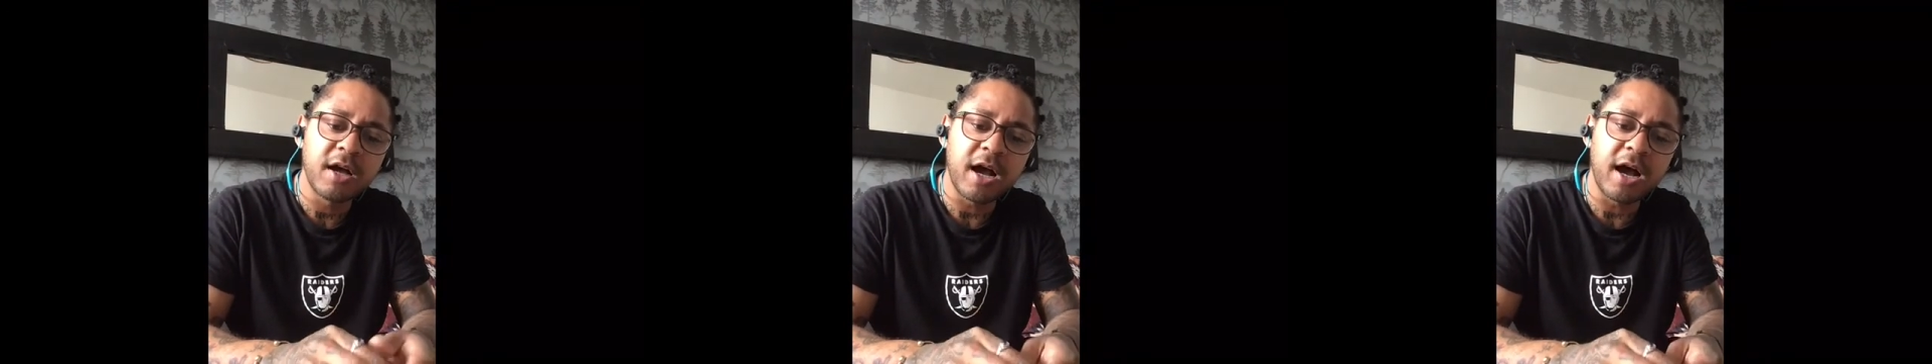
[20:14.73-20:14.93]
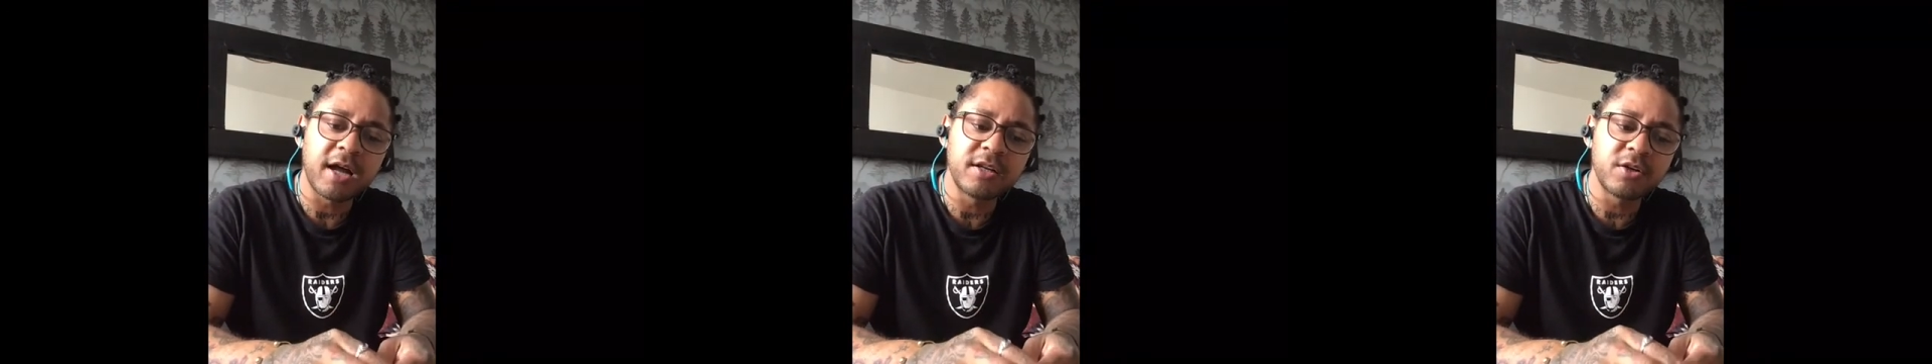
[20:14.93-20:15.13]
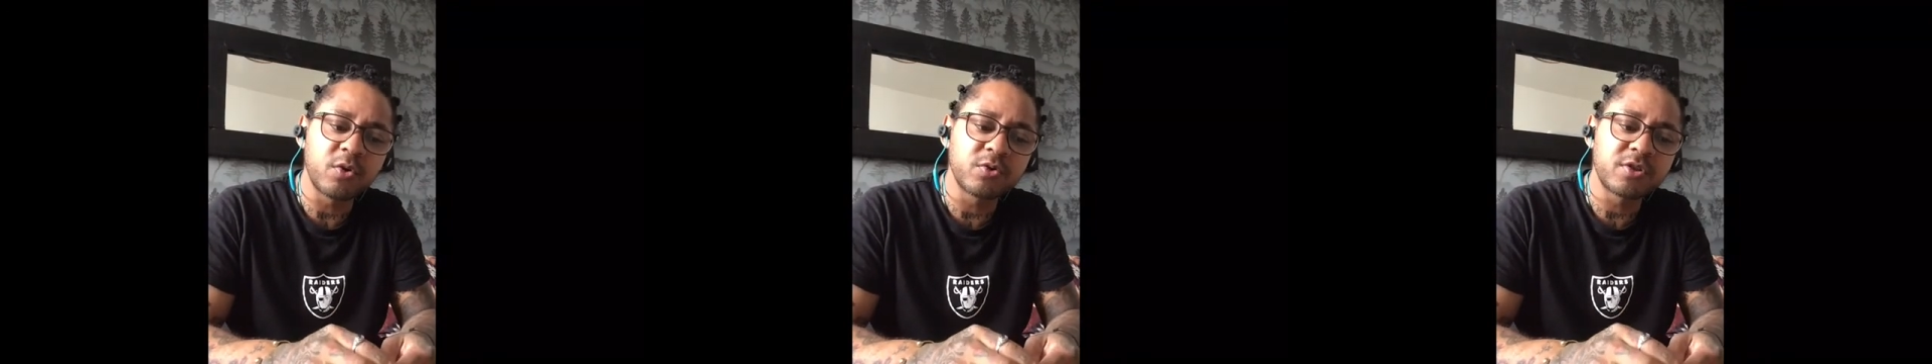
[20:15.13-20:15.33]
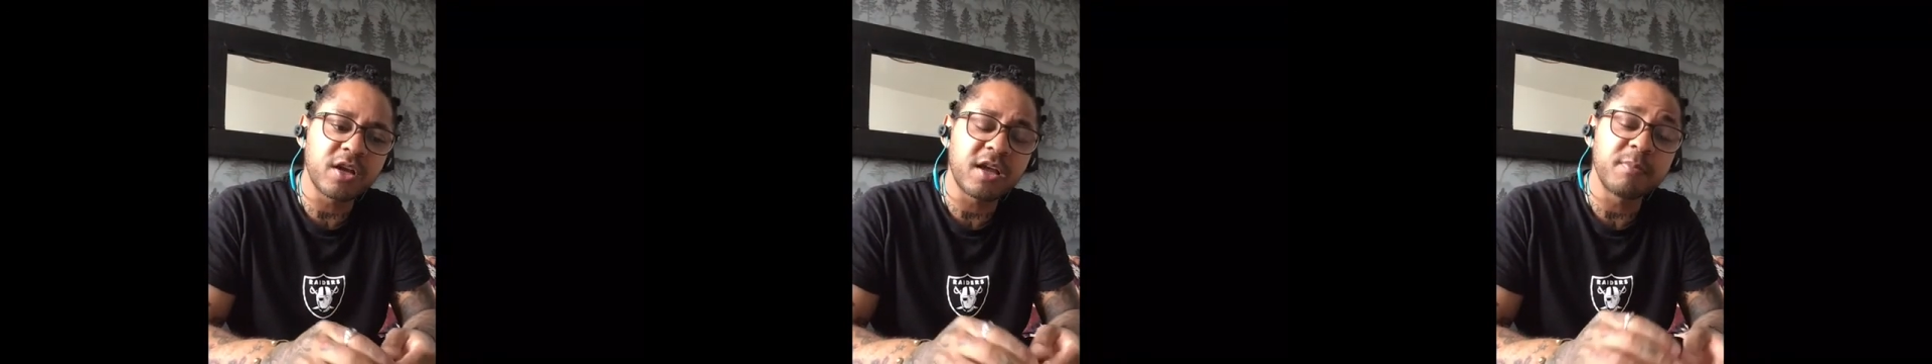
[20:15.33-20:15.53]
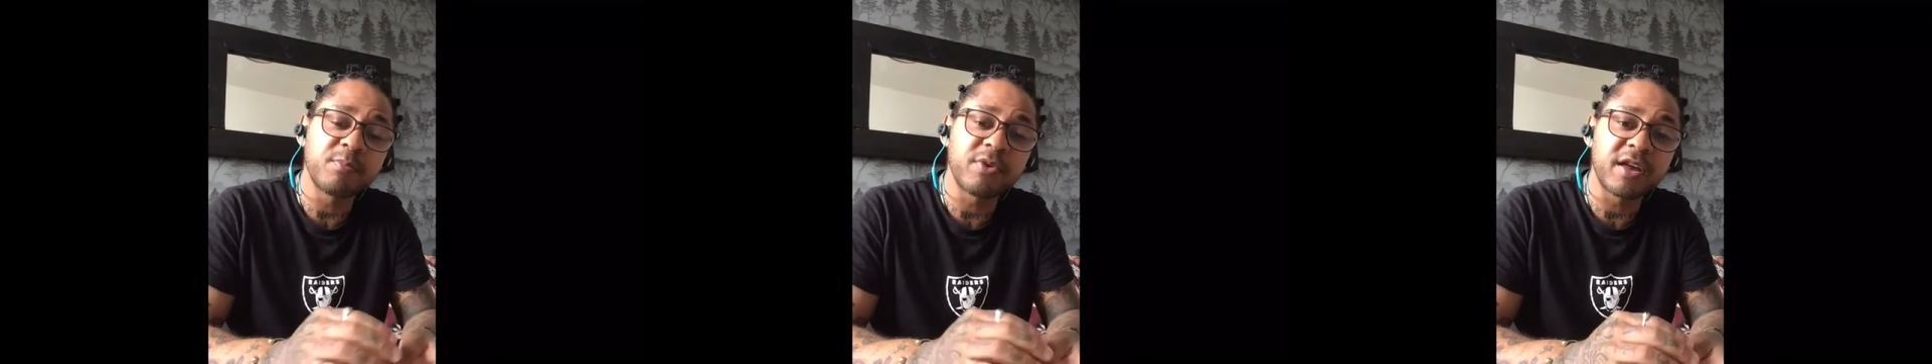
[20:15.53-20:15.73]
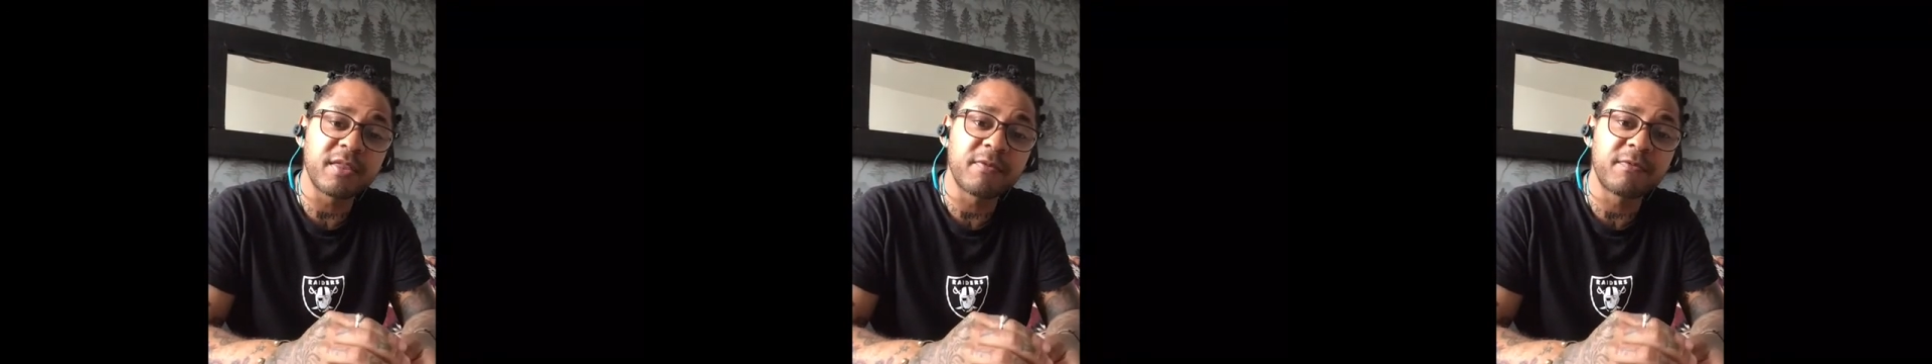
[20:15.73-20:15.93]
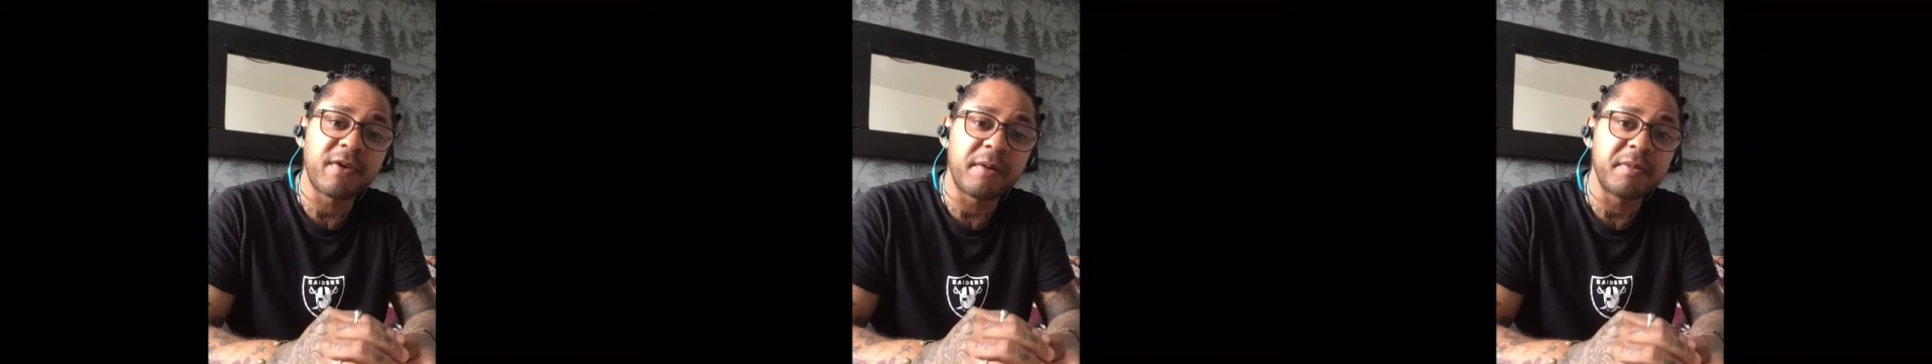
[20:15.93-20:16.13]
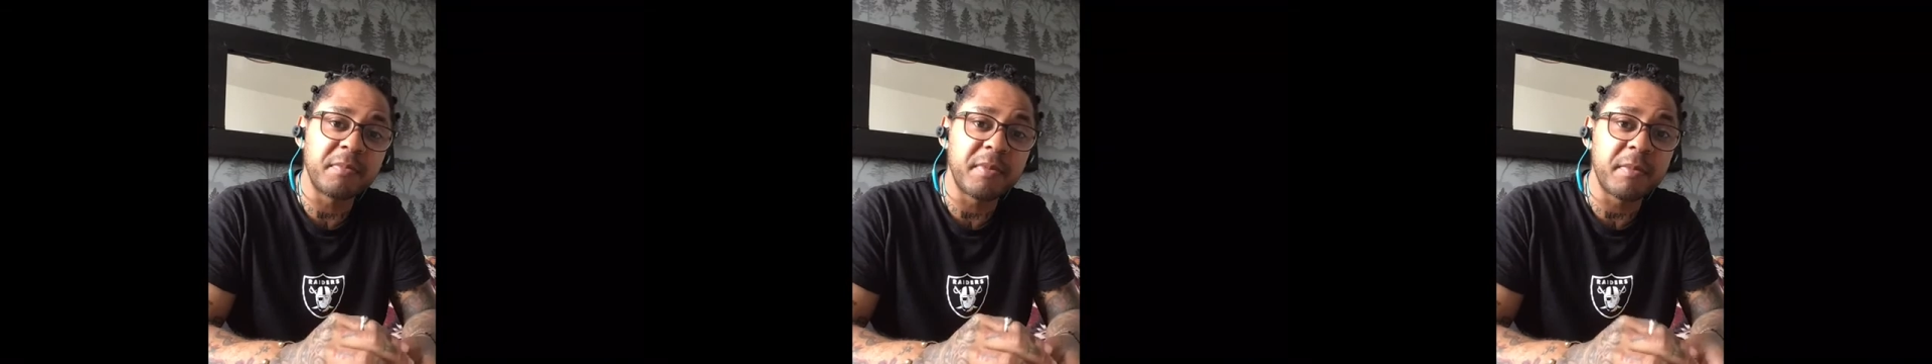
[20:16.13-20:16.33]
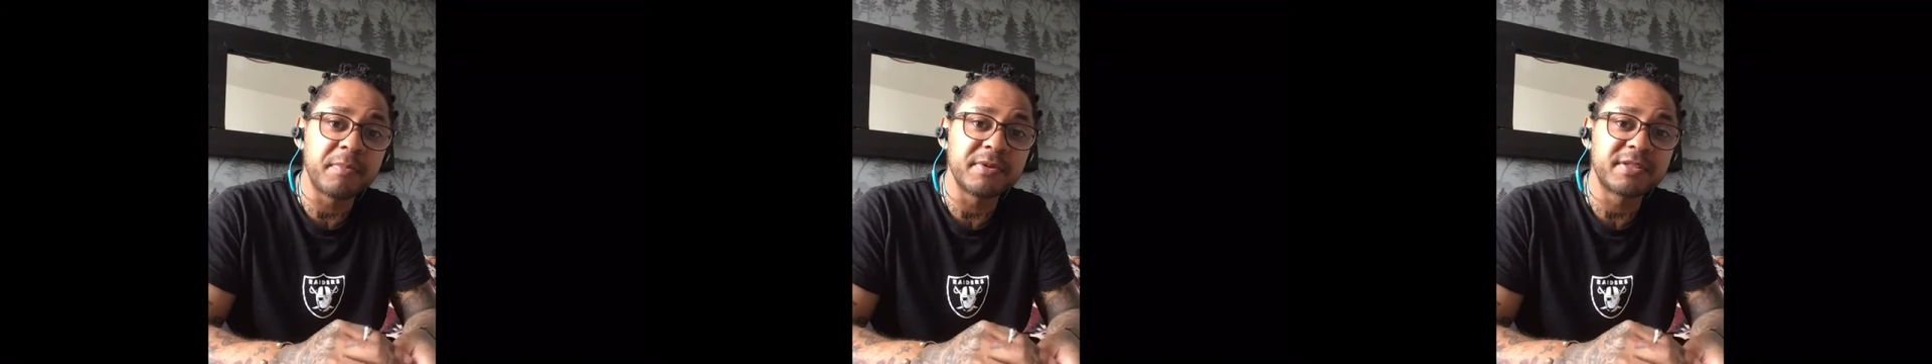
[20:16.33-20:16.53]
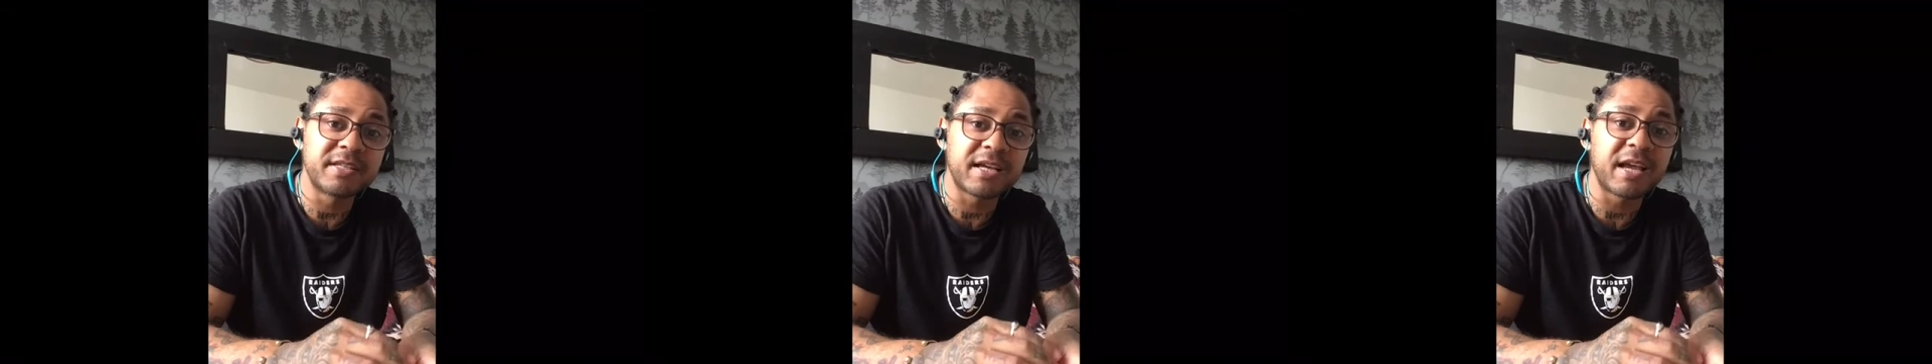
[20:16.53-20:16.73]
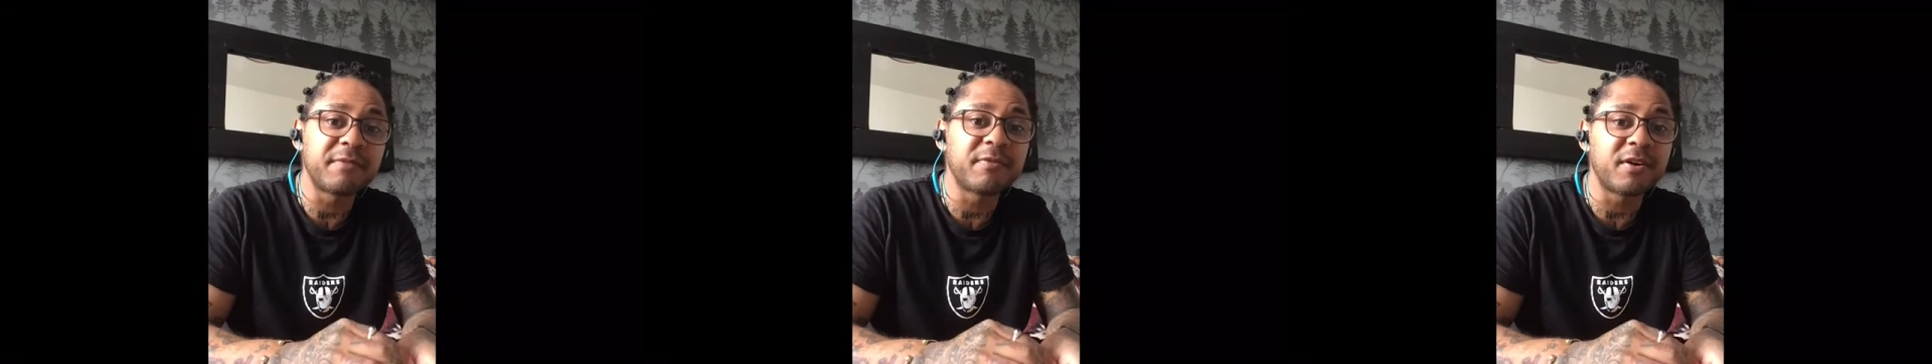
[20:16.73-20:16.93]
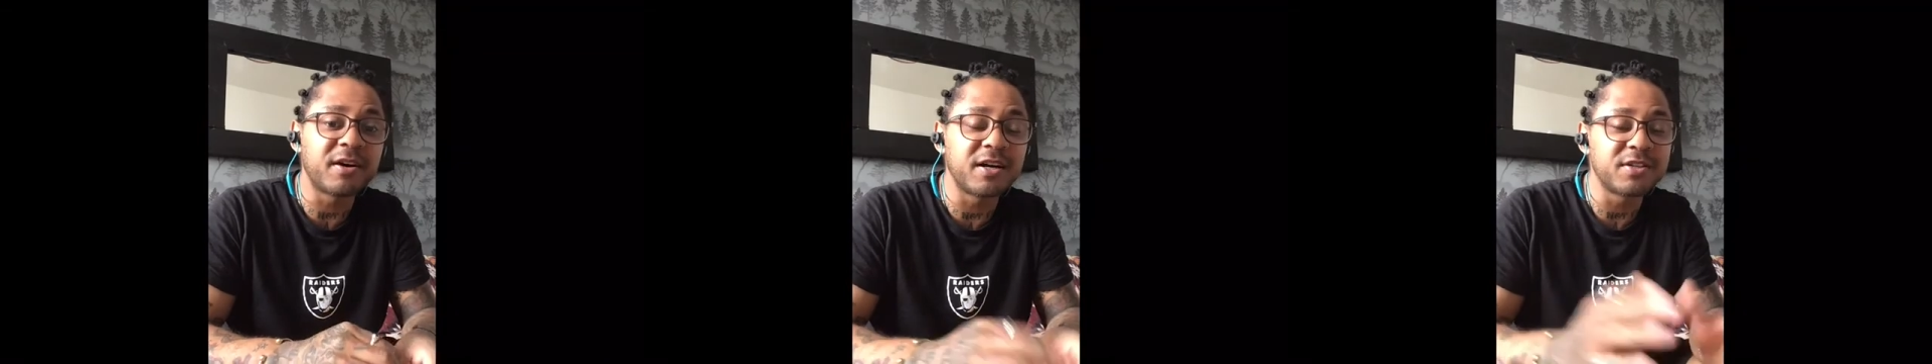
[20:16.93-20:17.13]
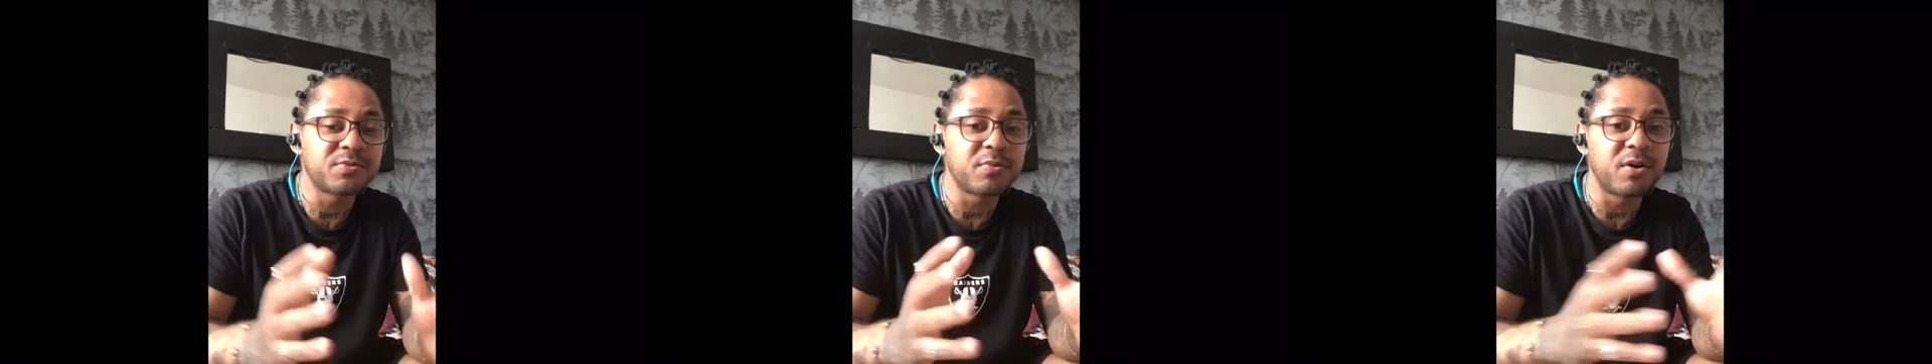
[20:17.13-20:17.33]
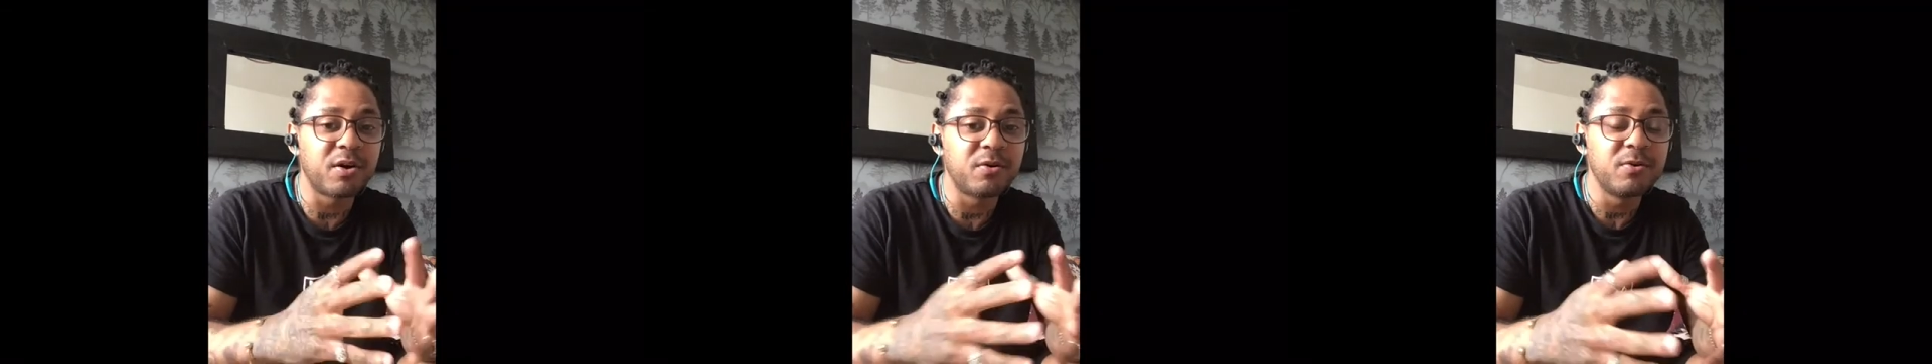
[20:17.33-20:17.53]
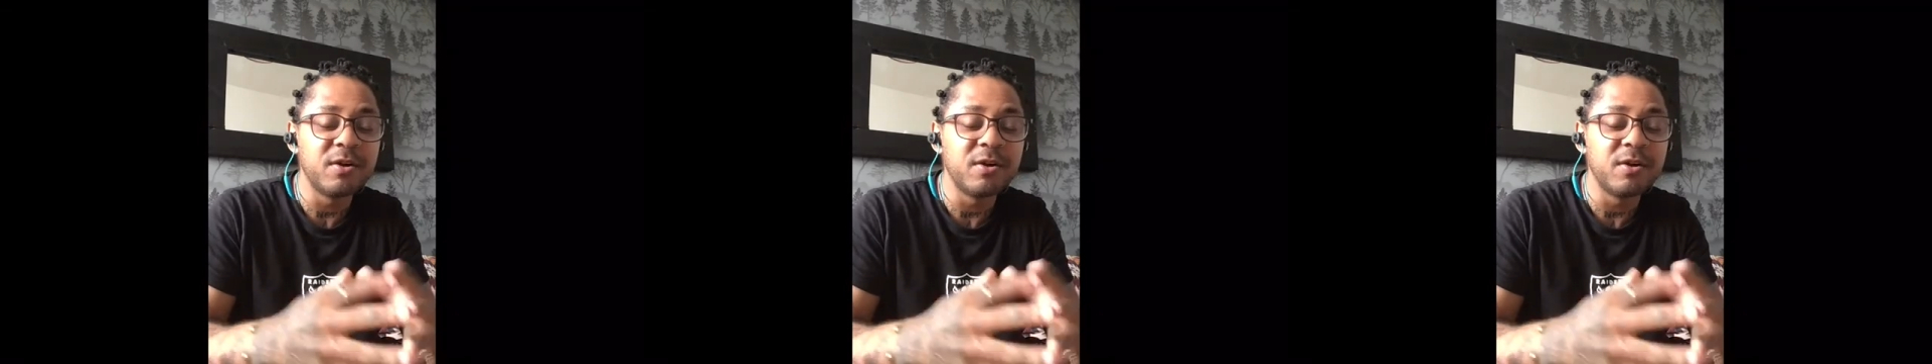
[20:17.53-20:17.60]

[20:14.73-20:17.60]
and it also can bring family members together as well.